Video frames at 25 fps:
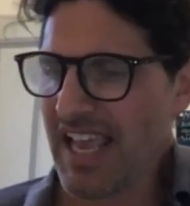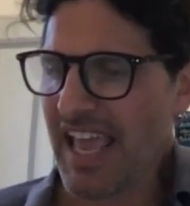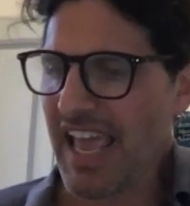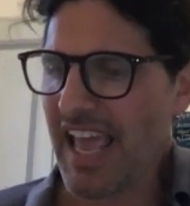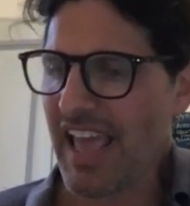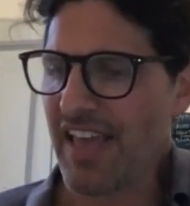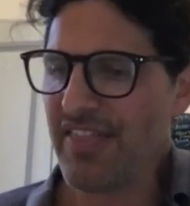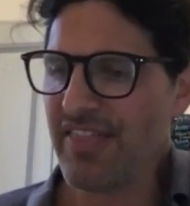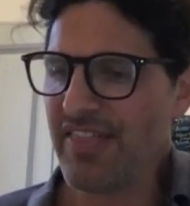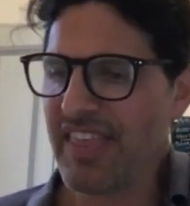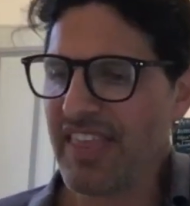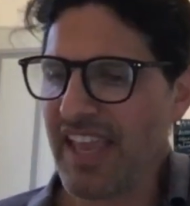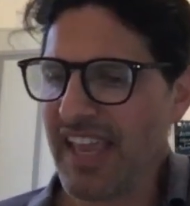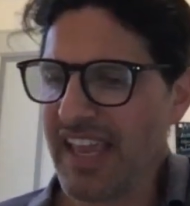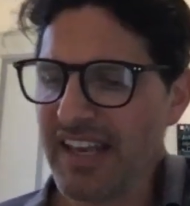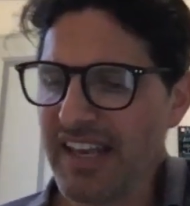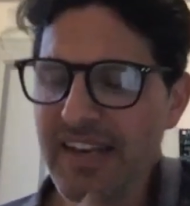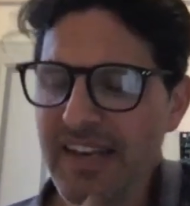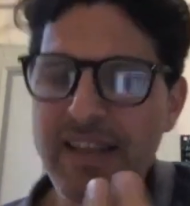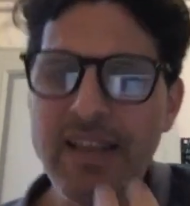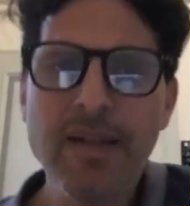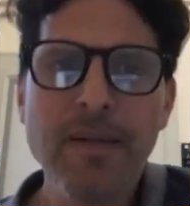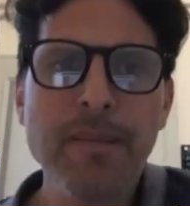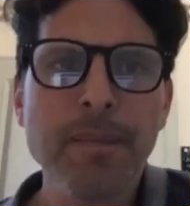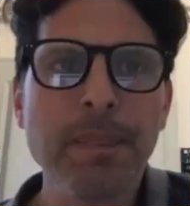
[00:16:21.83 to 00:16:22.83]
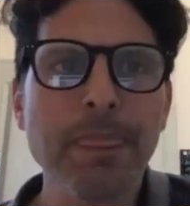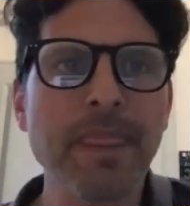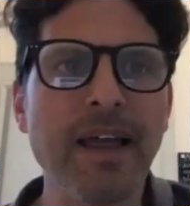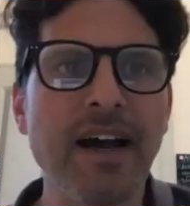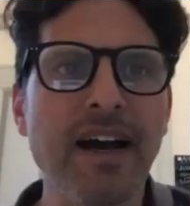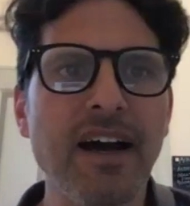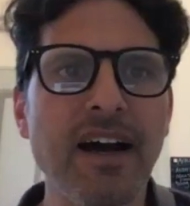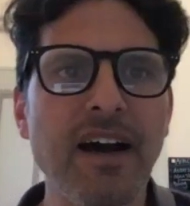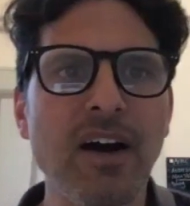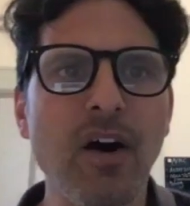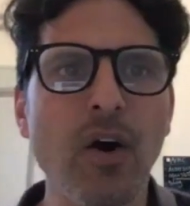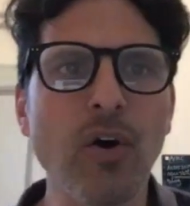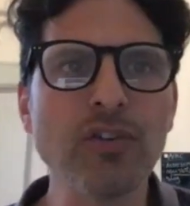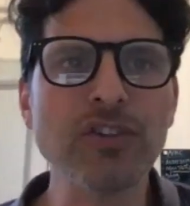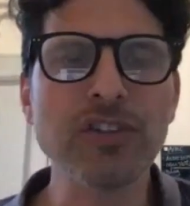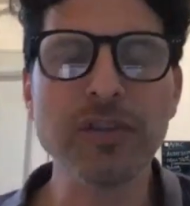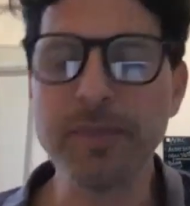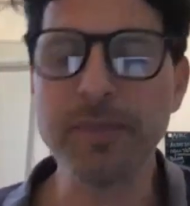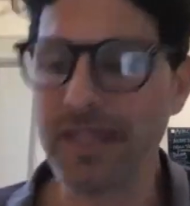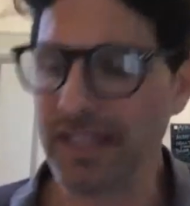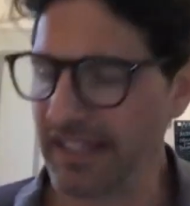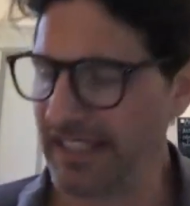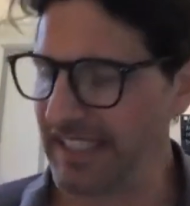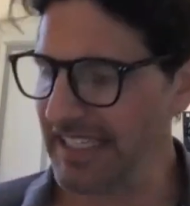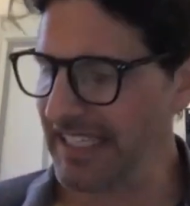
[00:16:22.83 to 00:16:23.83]
And then uh,
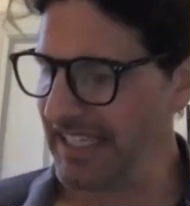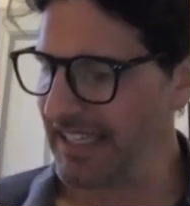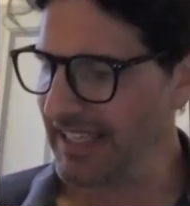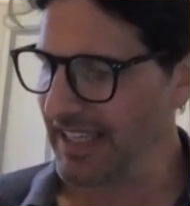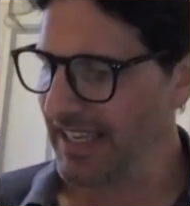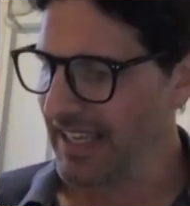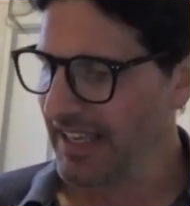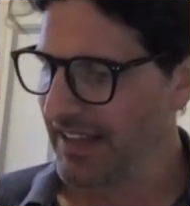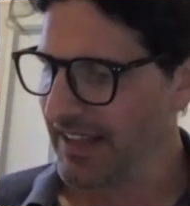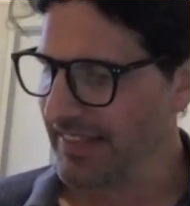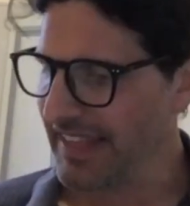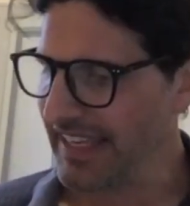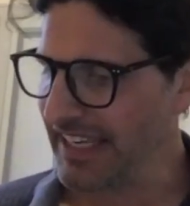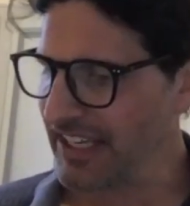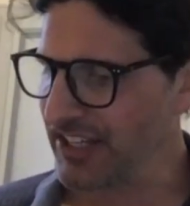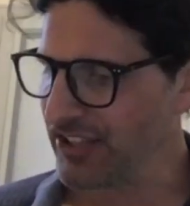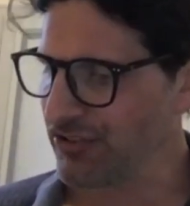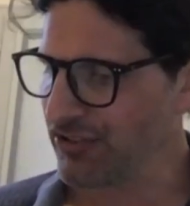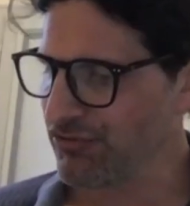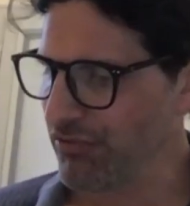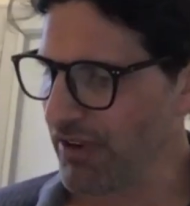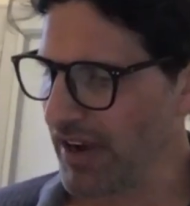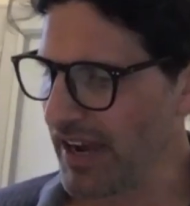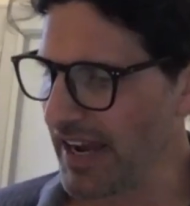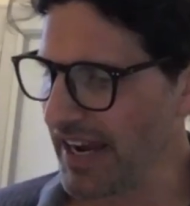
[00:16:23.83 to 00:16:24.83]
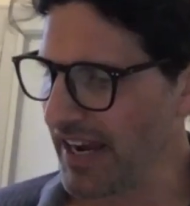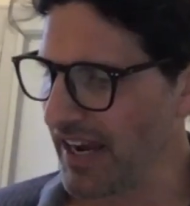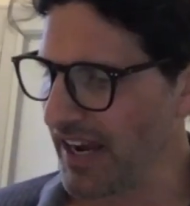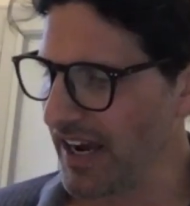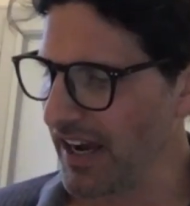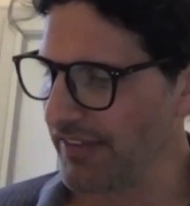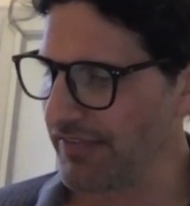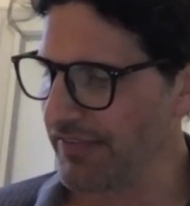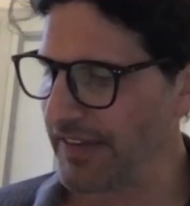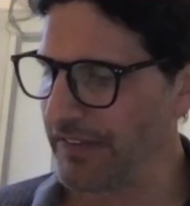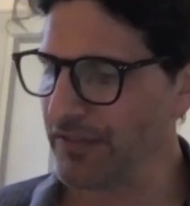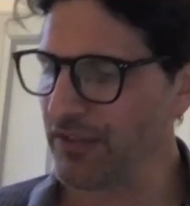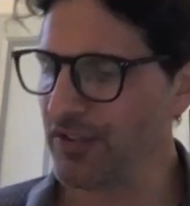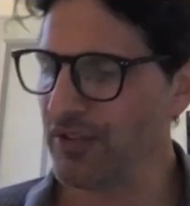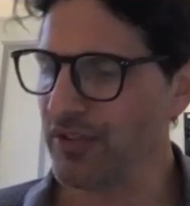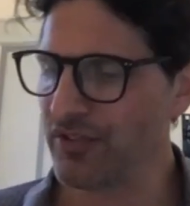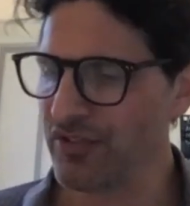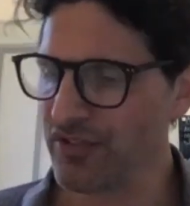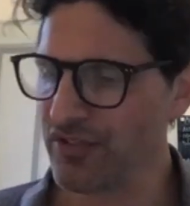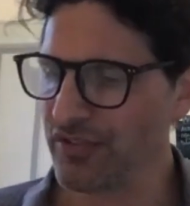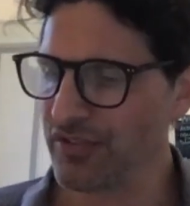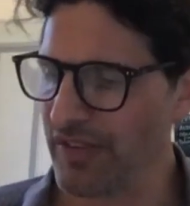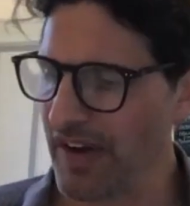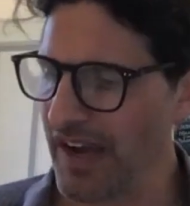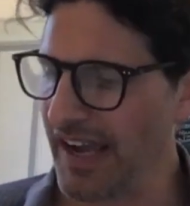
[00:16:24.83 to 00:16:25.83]
ultimately, they can dry off if you
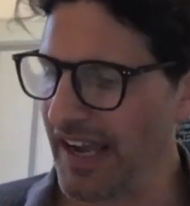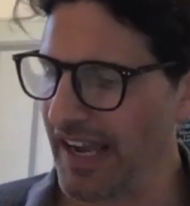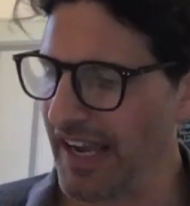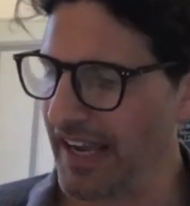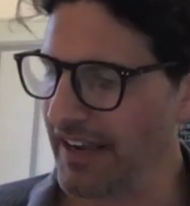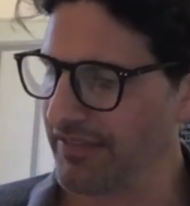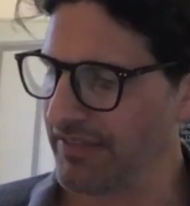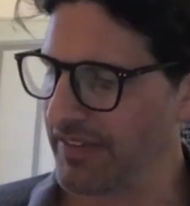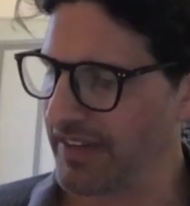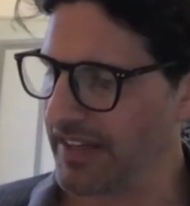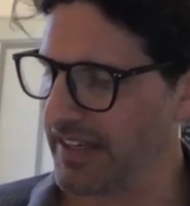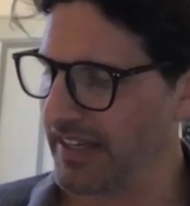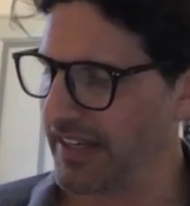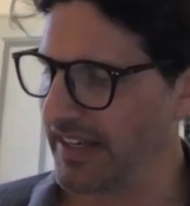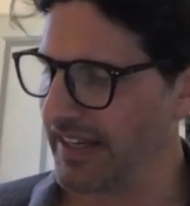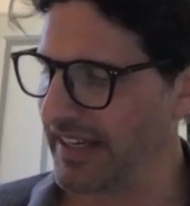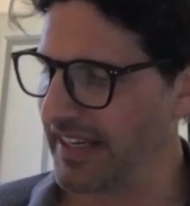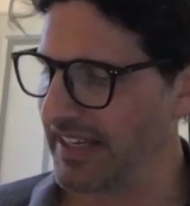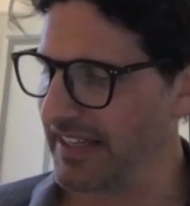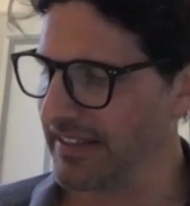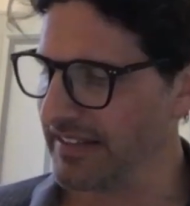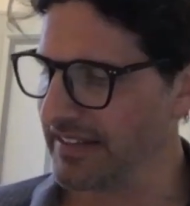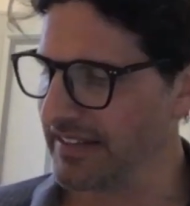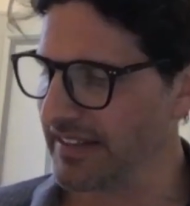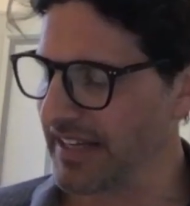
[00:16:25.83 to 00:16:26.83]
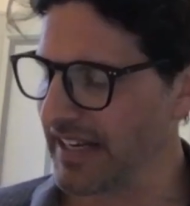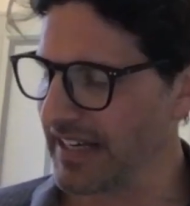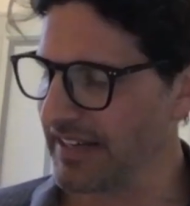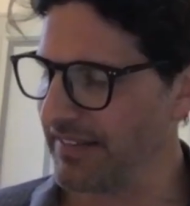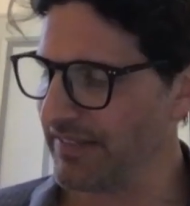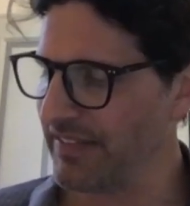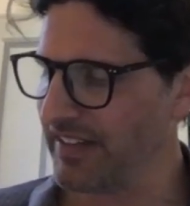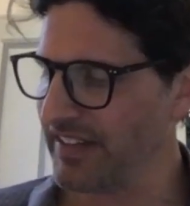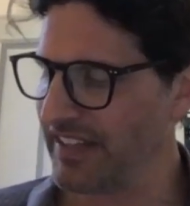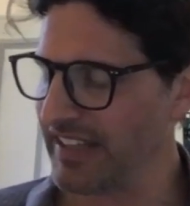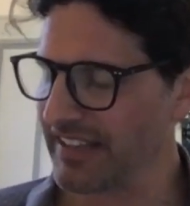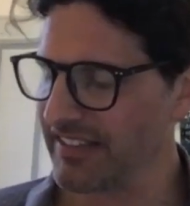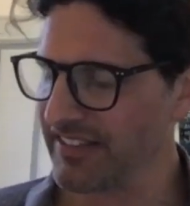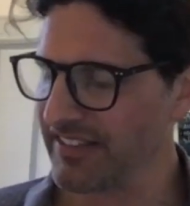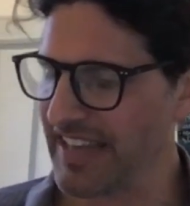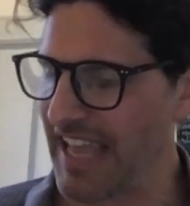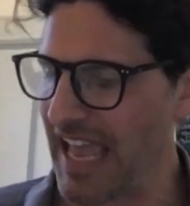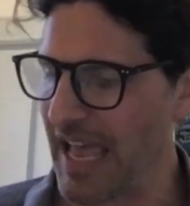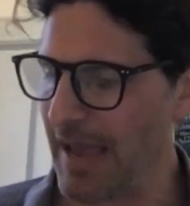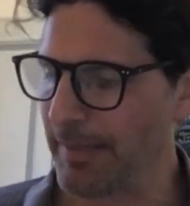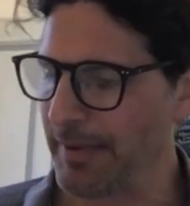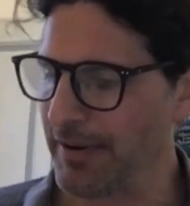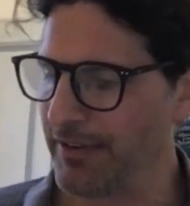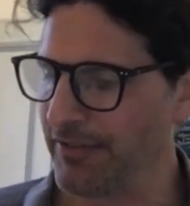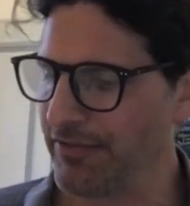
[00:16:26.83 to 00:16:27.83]
survive uh, and kind of they get
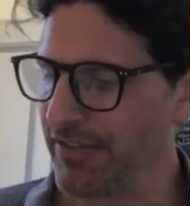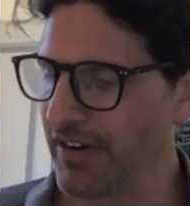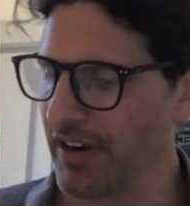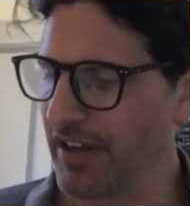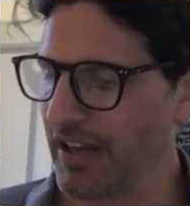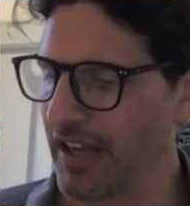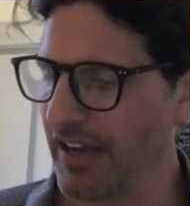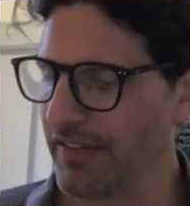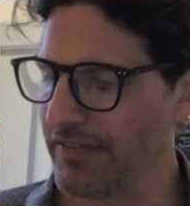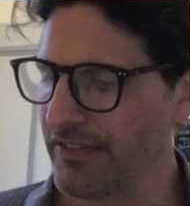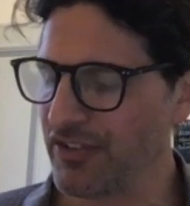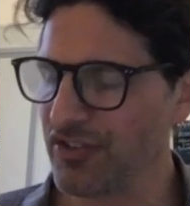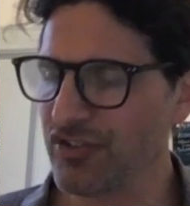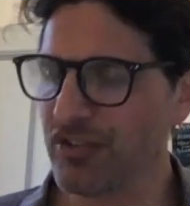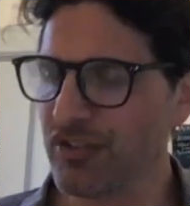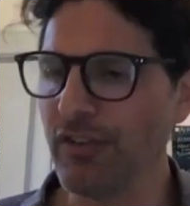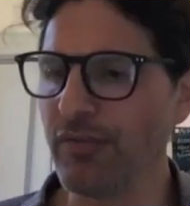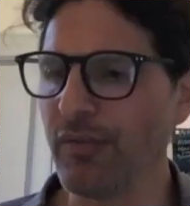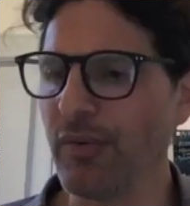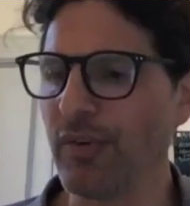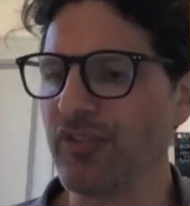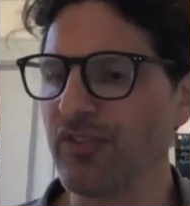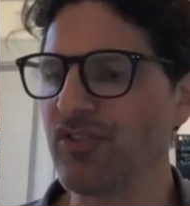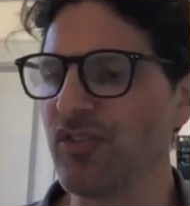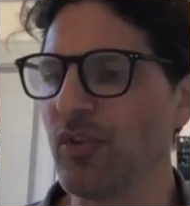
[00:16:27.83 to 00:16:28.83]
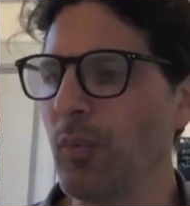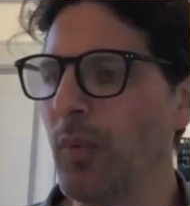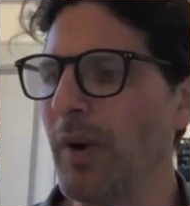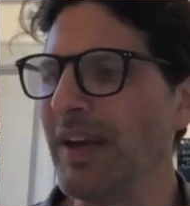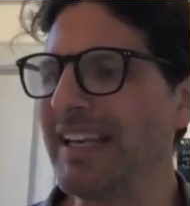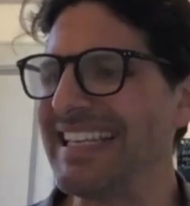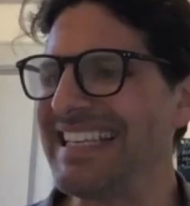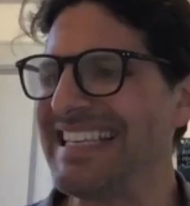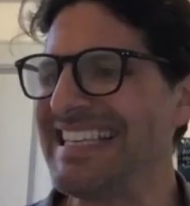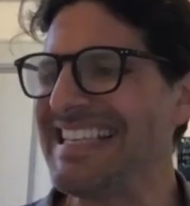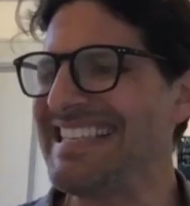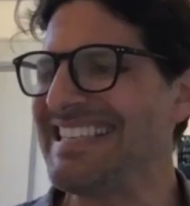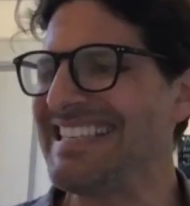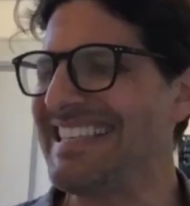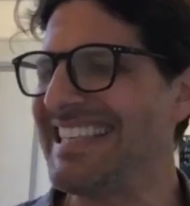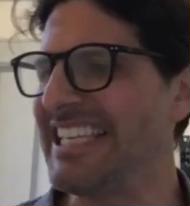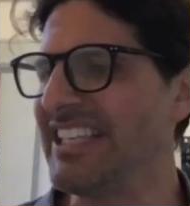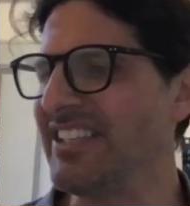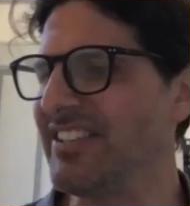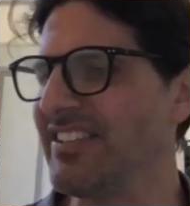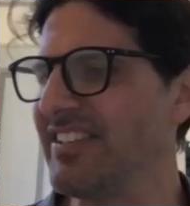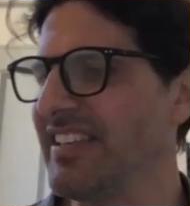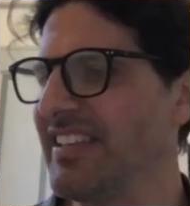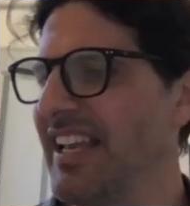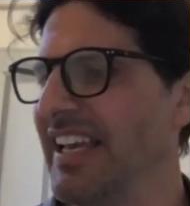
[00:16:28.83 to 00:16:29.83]
scabby and fall off and so forth. So what is
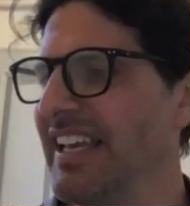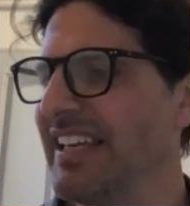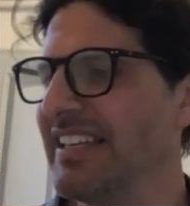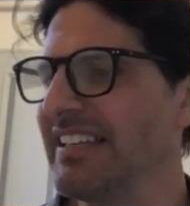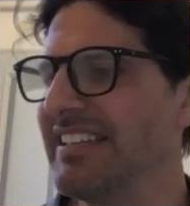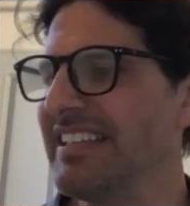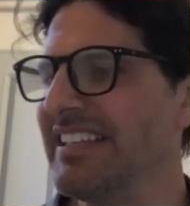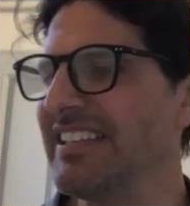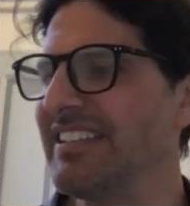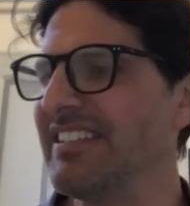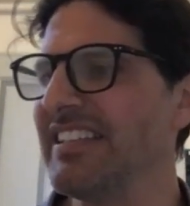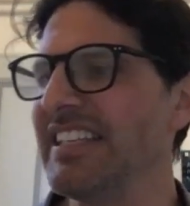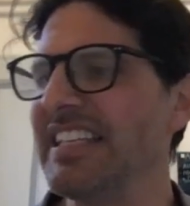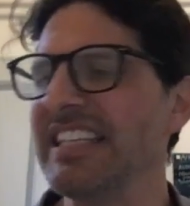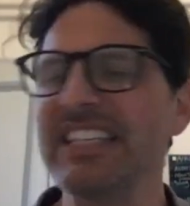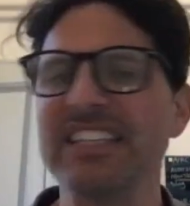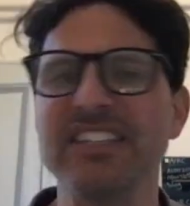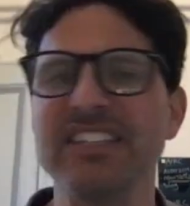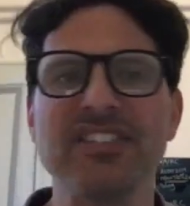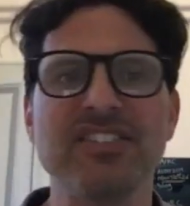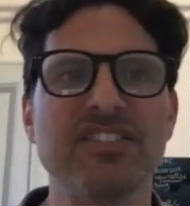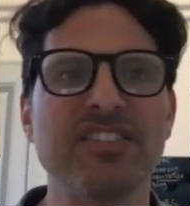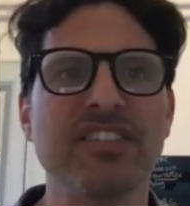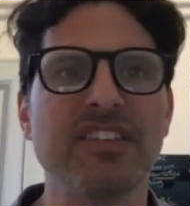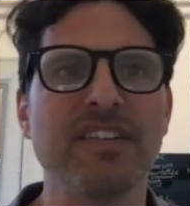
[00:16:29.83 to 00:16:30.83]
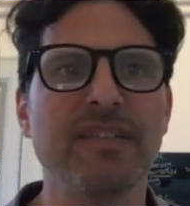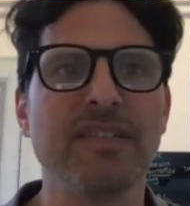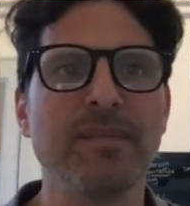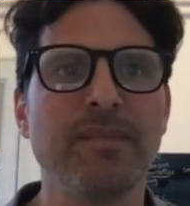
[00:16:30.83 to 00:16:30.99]
this disease?